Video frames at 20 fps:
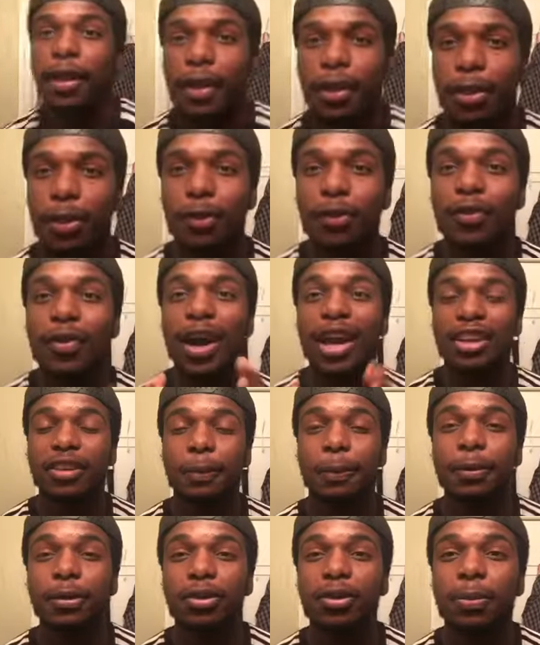The vice
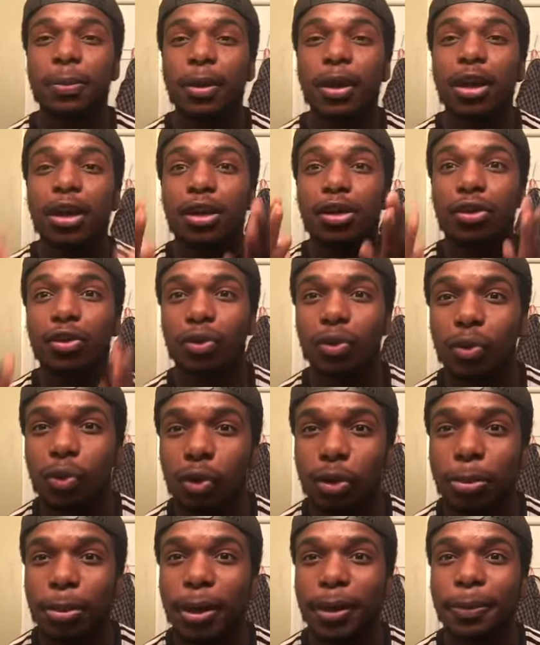principal of the school,
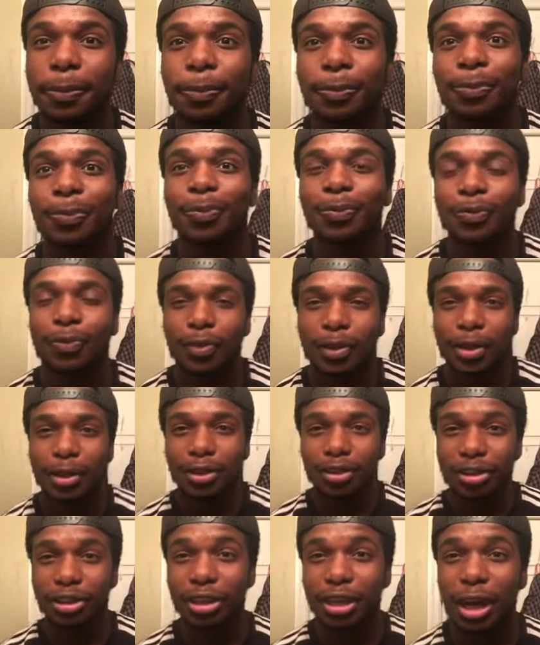bro.
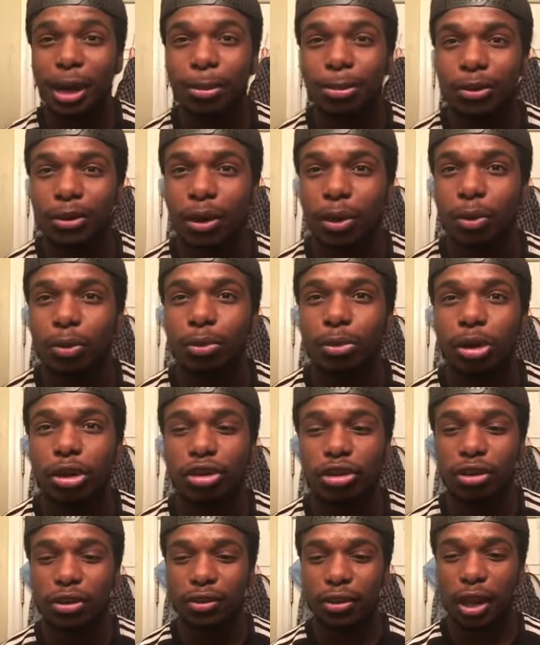She comes out and
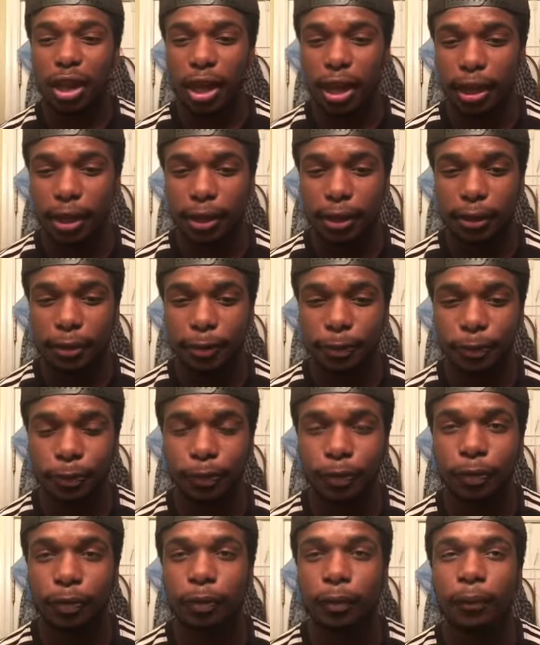she's like,
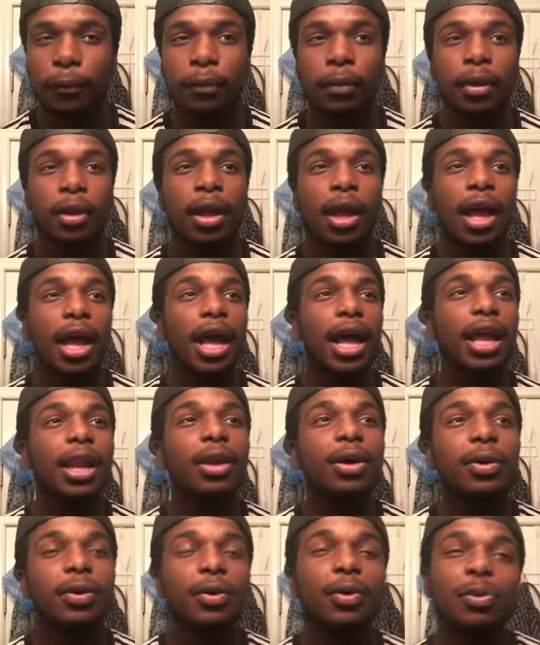
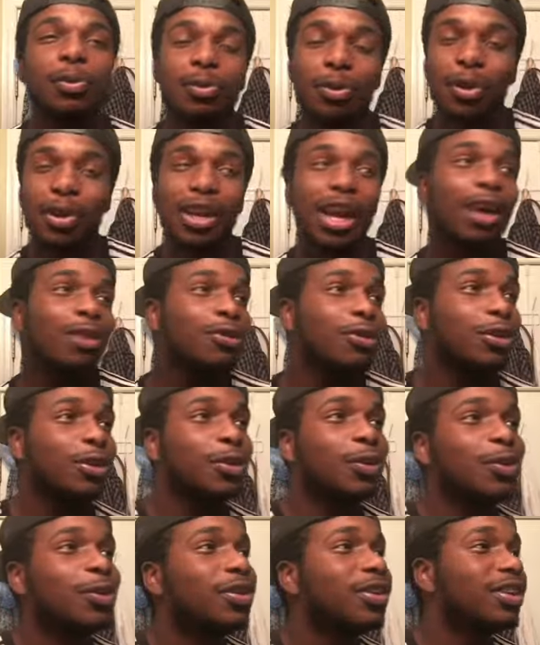hello, good
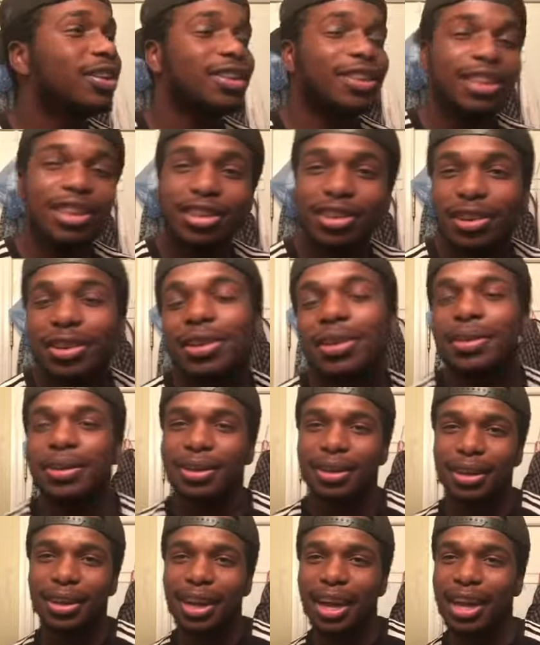afternoon to the teacher.
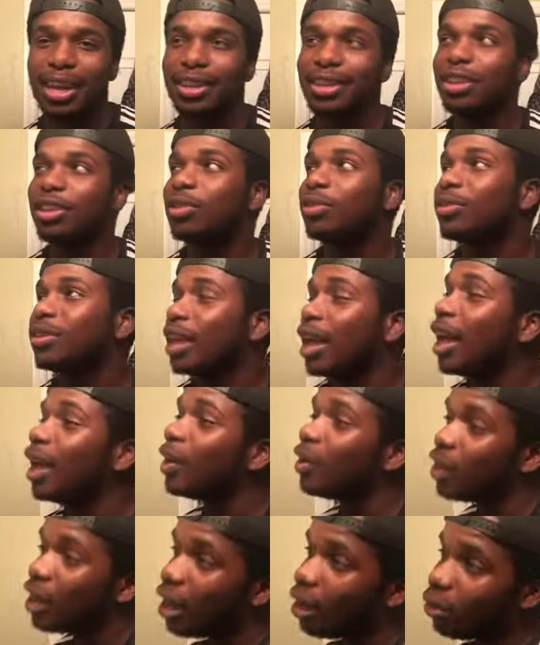And the teacher was like,
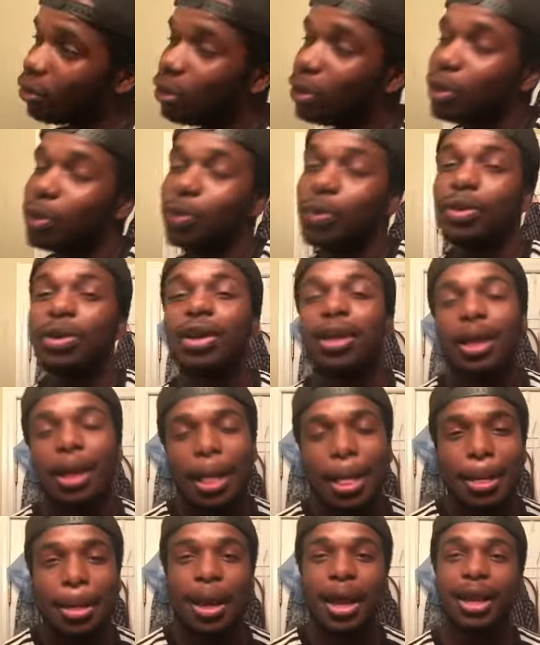good afternoon.
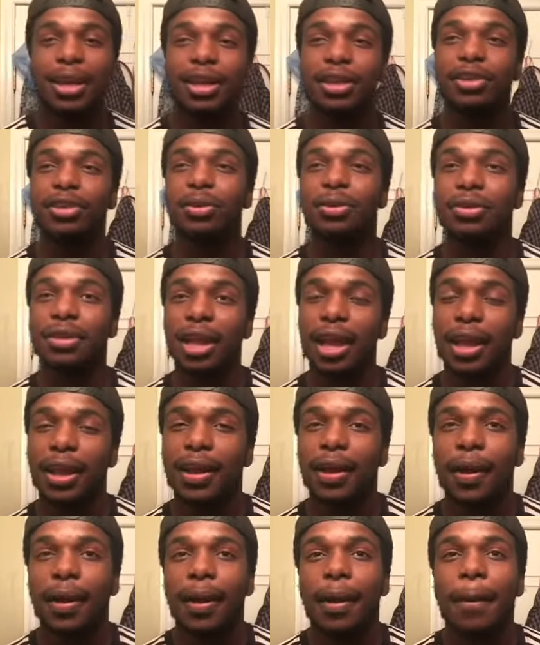And then she was like,
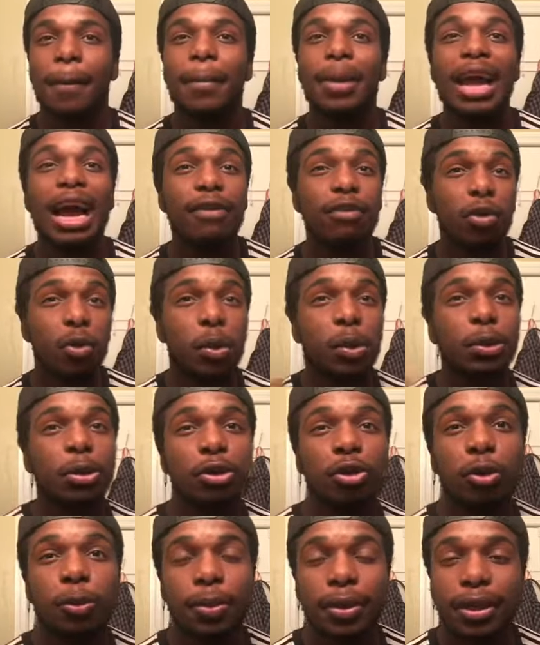may I have a word with
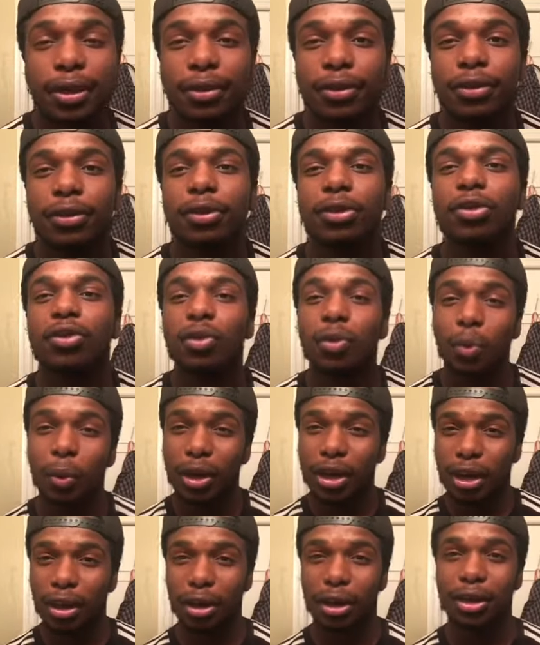you, please? So when
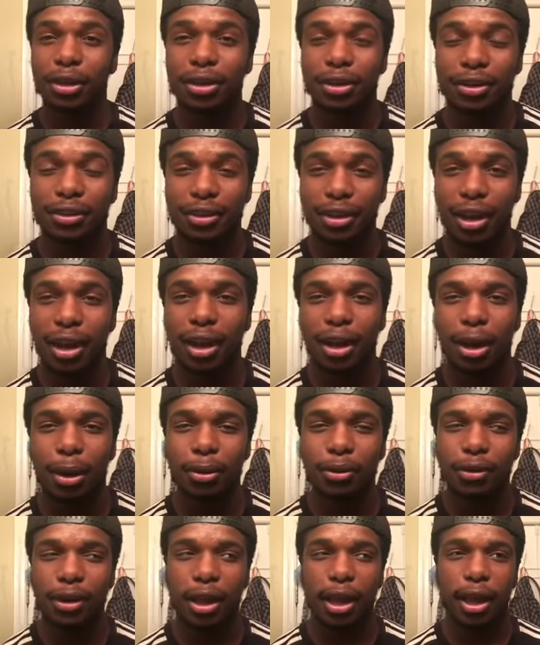I heard her say that, I
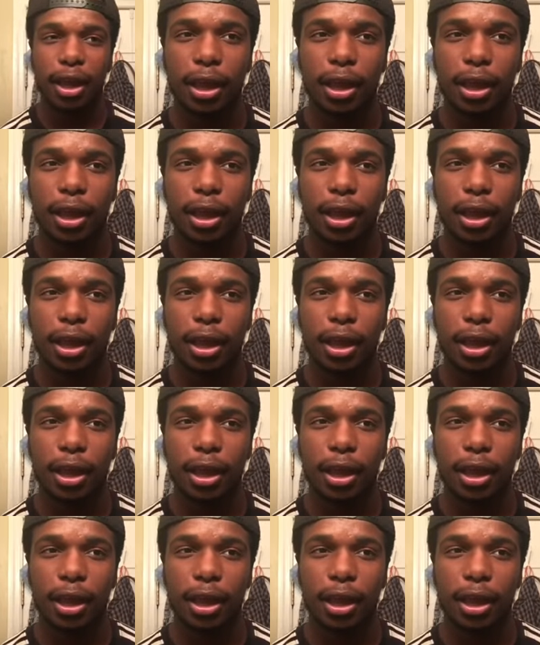was like,